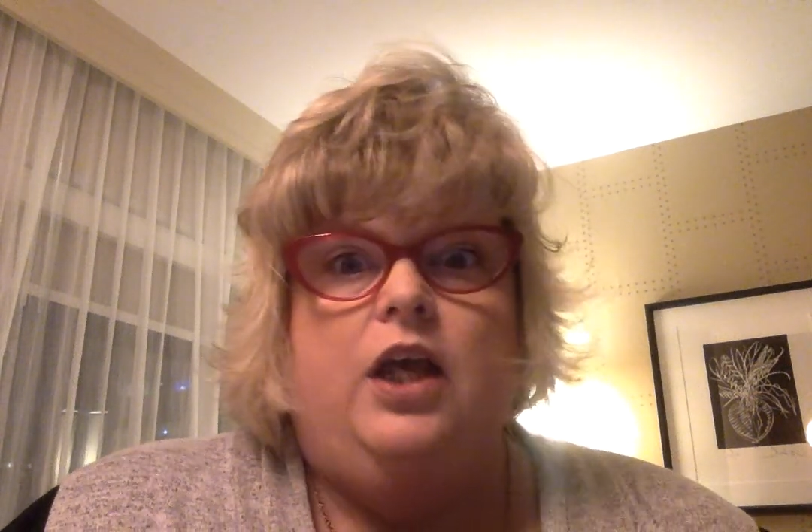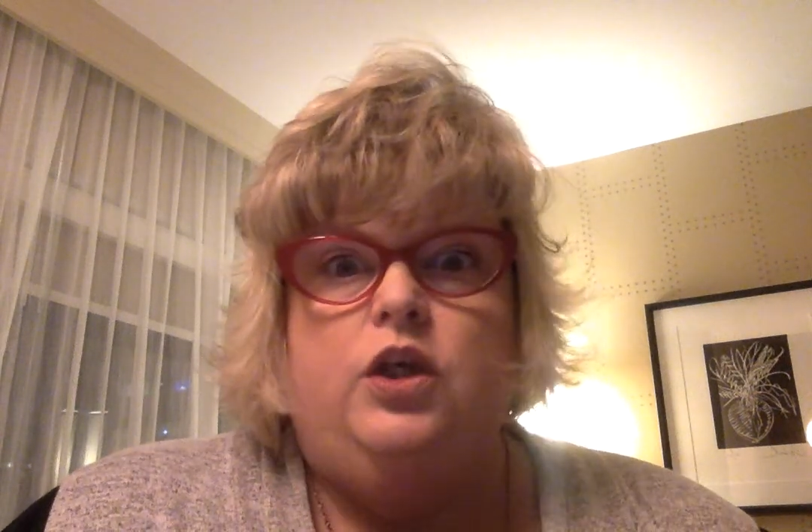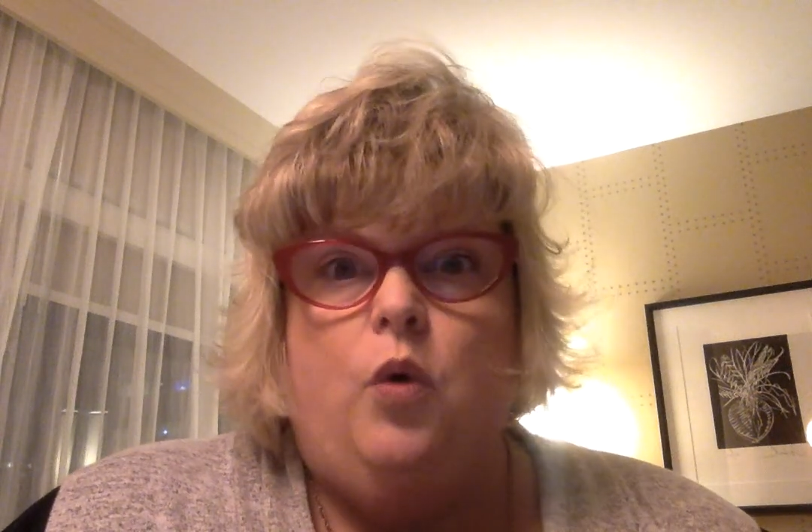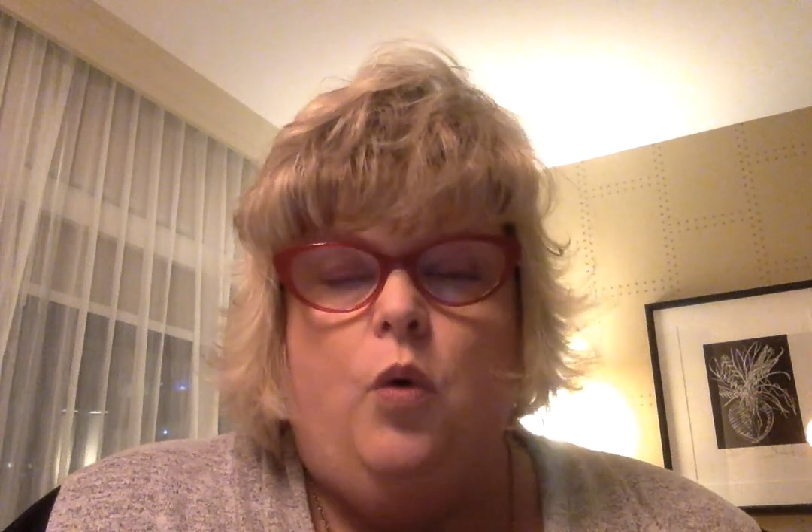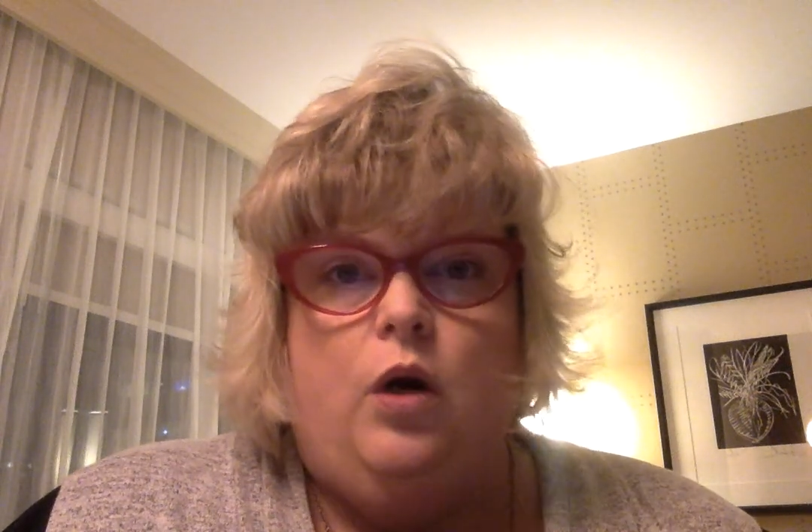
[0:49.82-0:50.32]

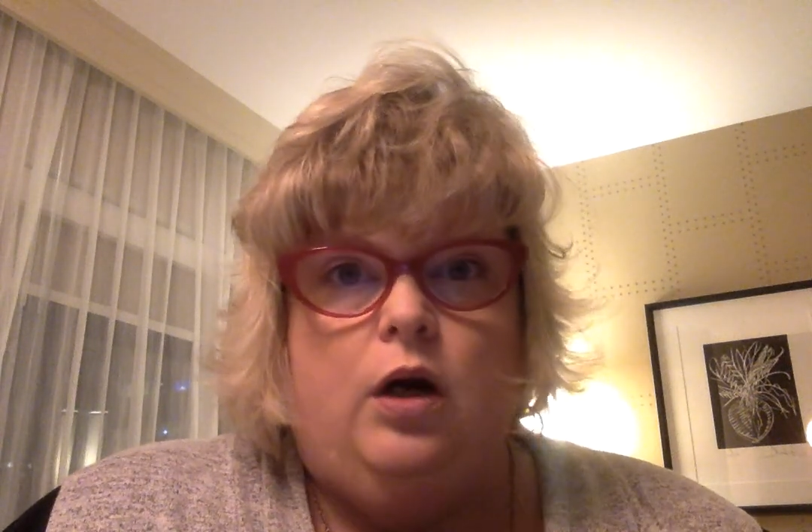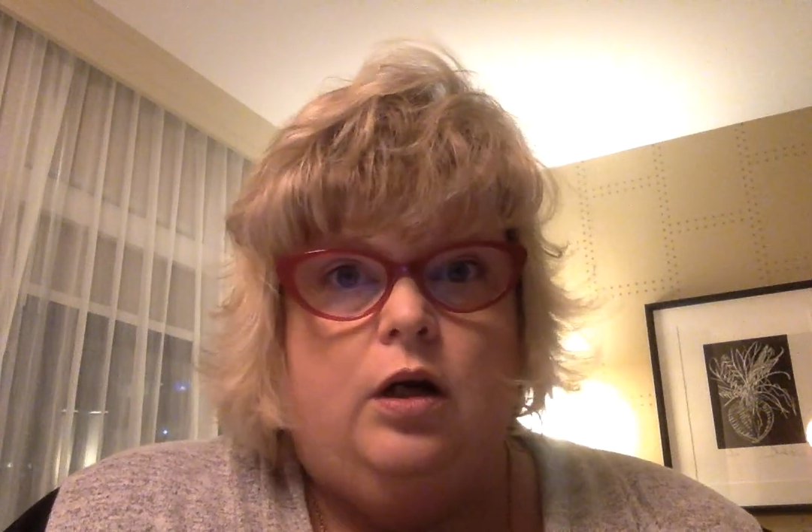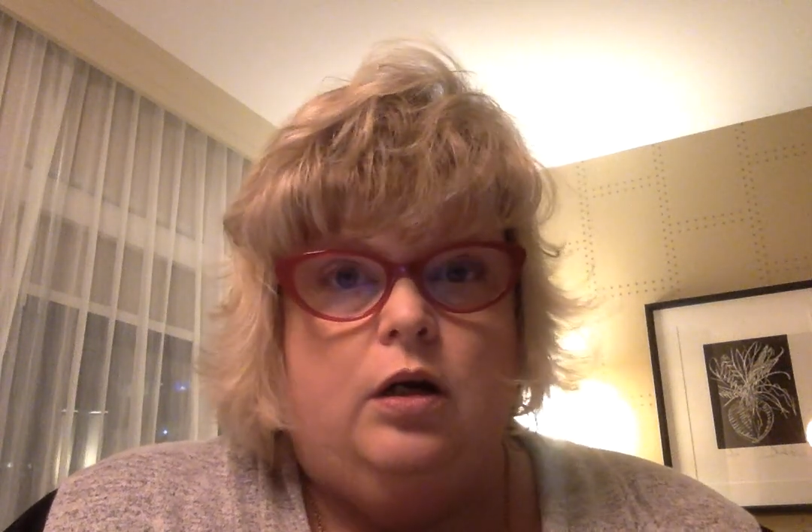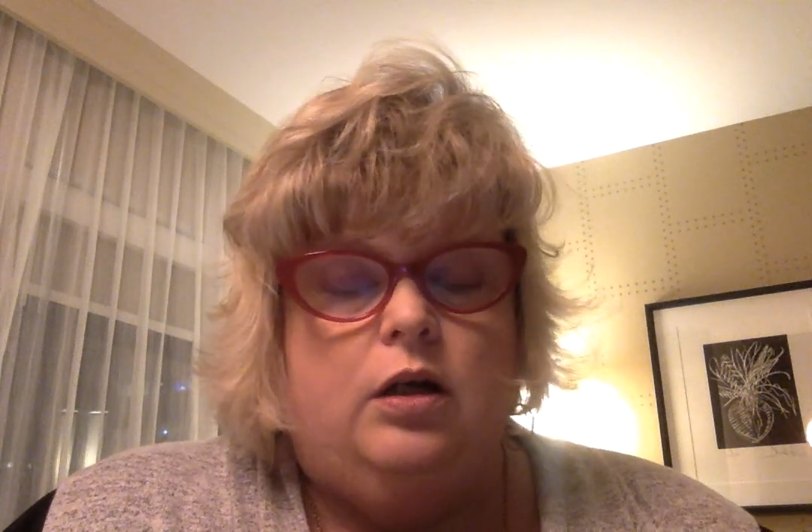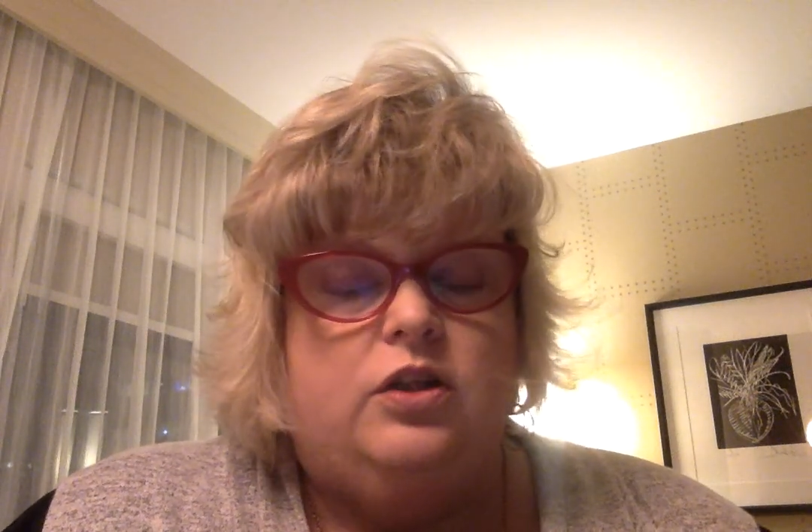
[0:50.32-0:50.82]

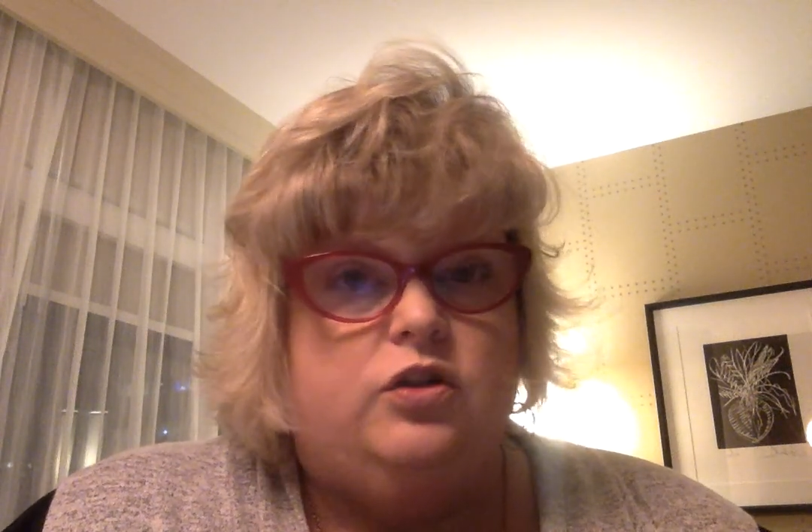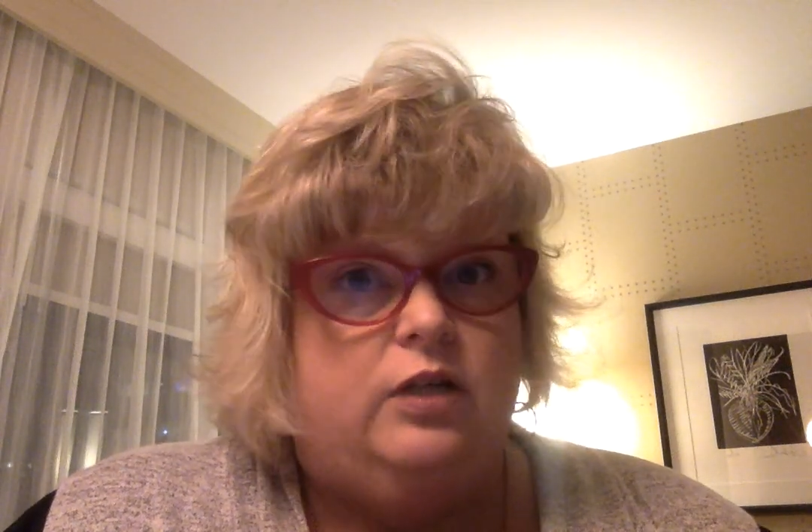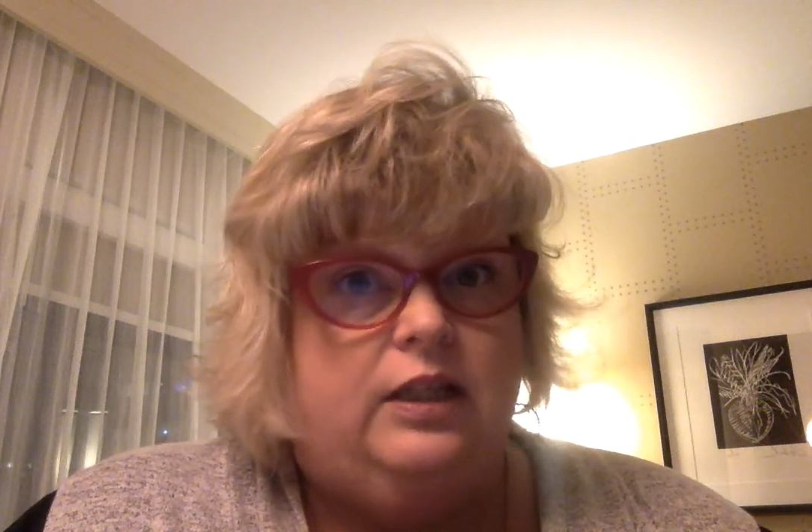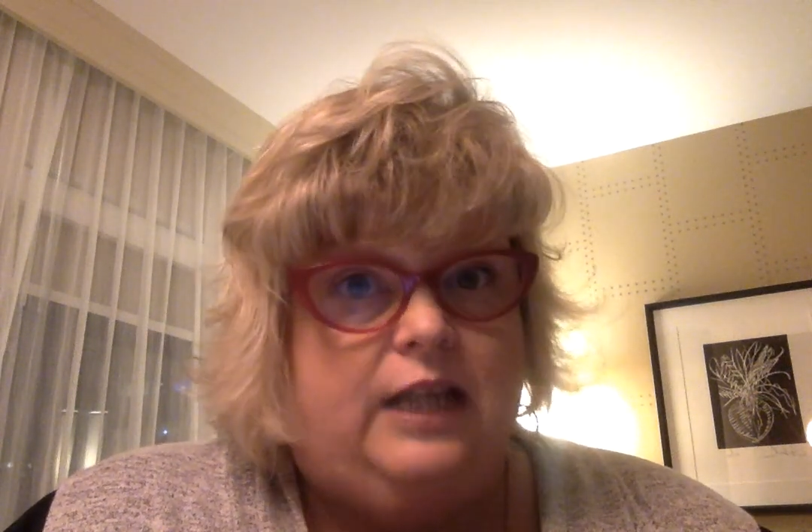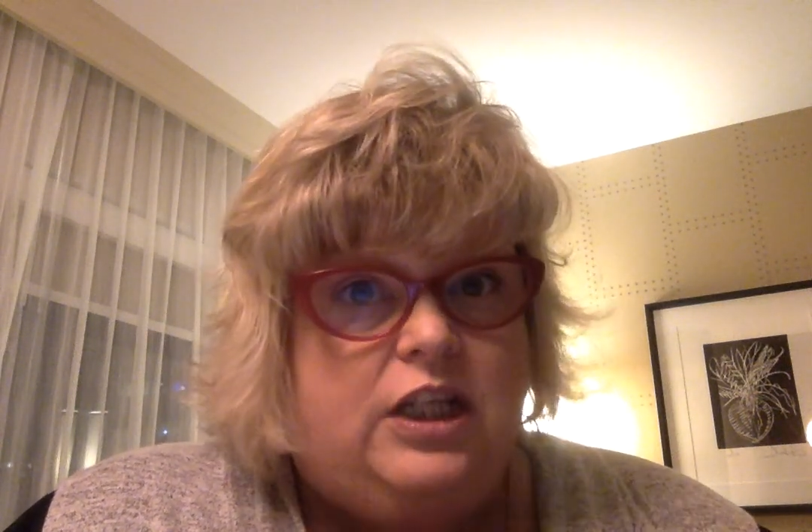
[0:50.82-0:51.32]
your
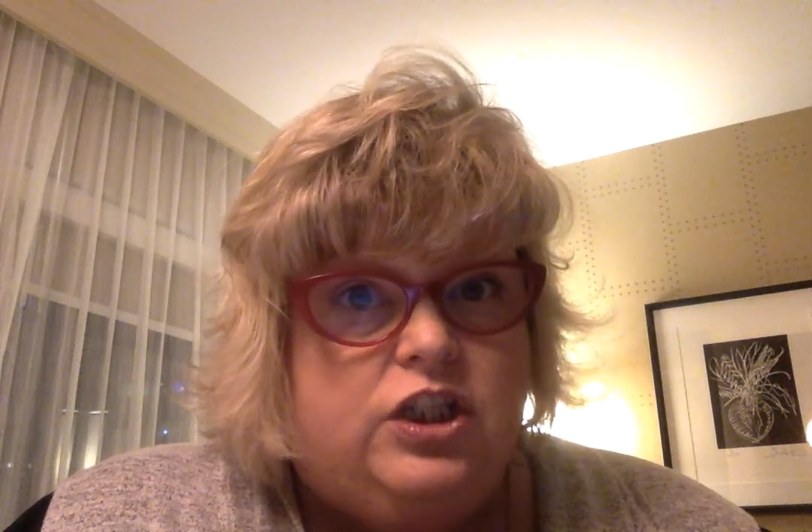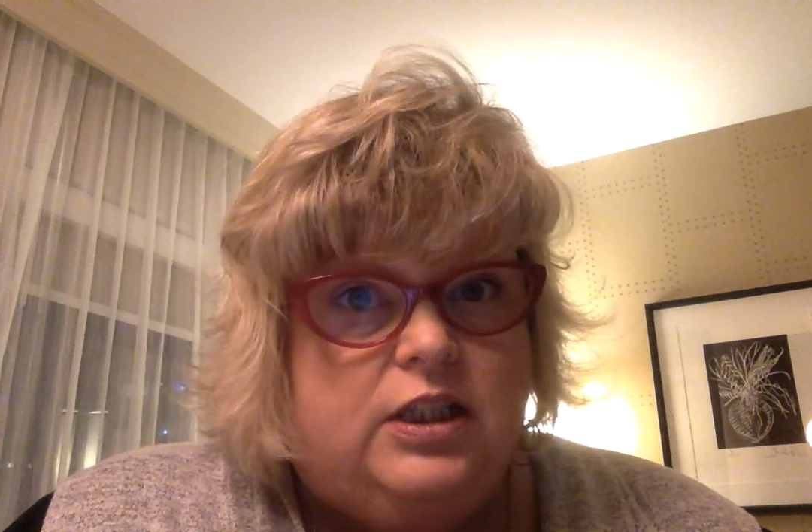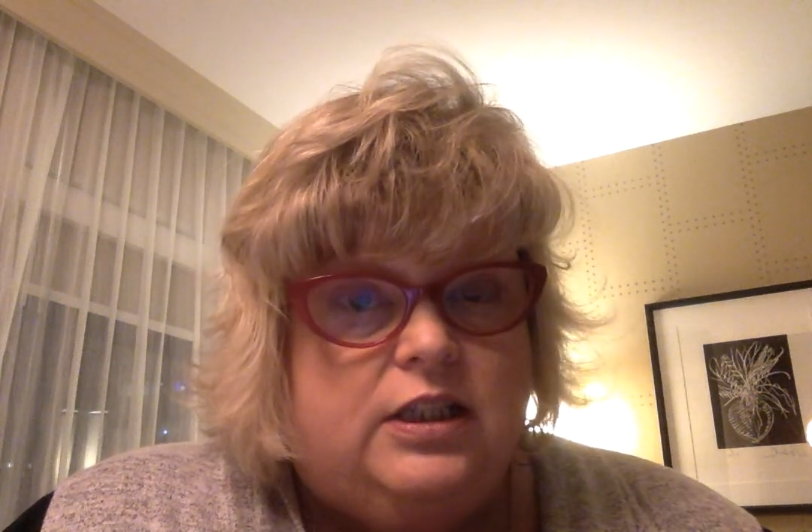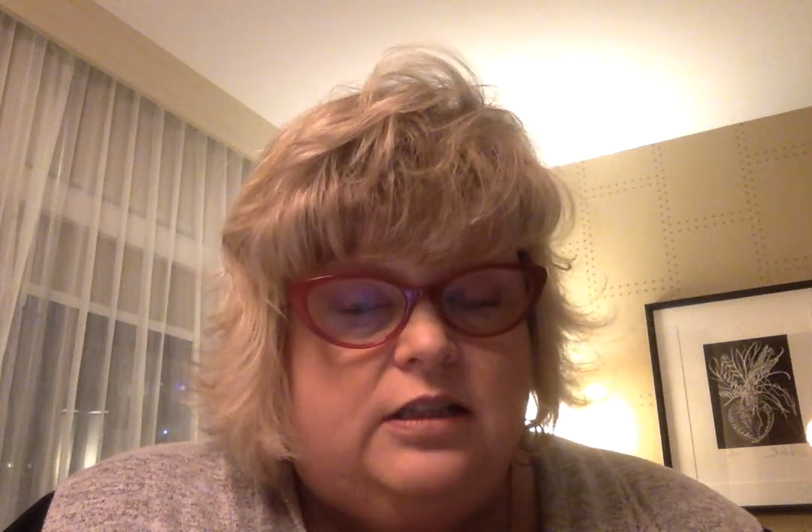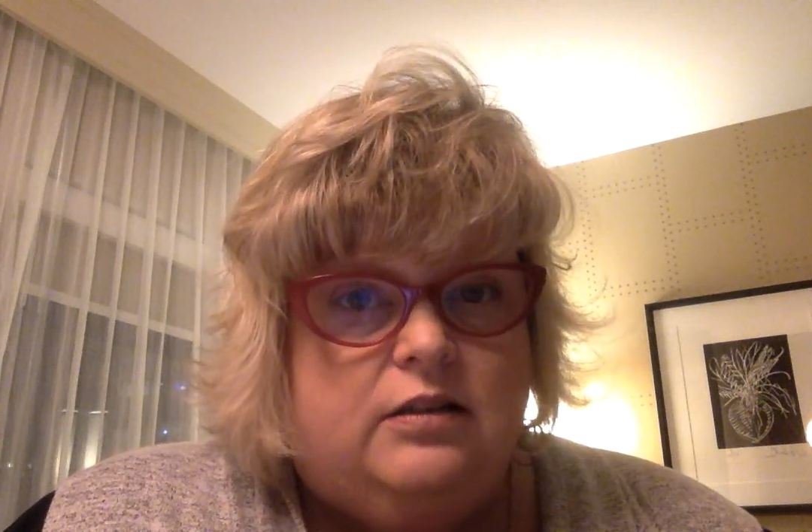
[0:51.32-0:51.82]

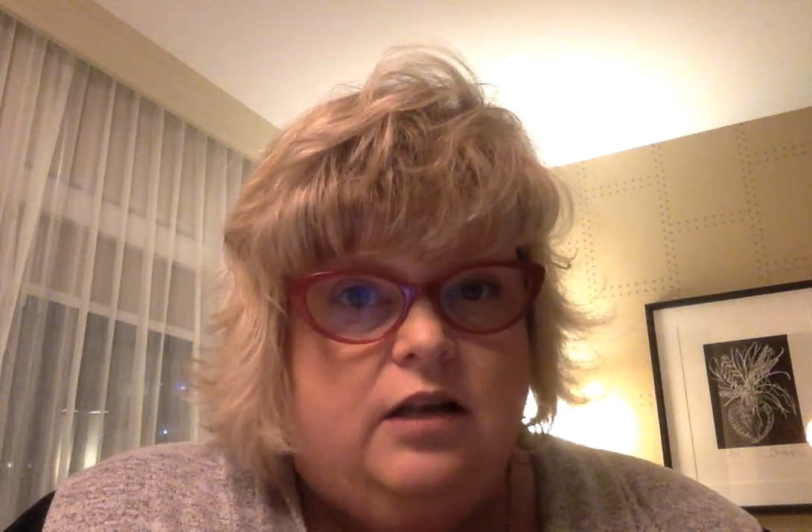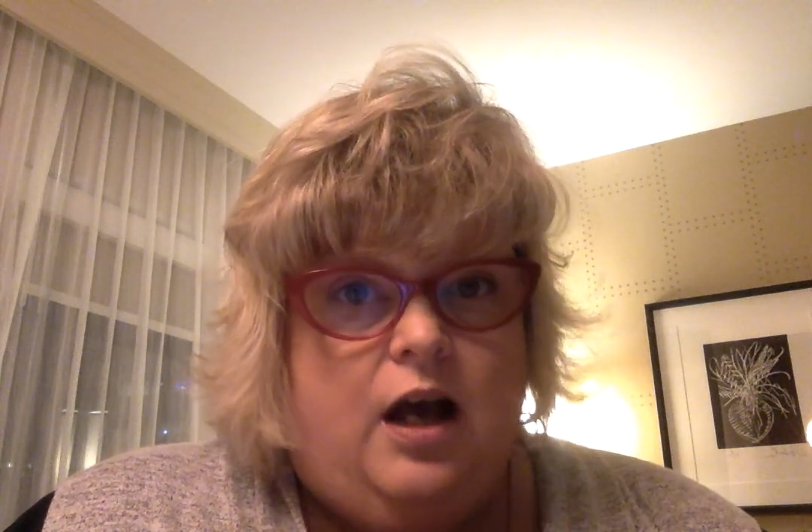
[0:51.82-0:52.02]
circulation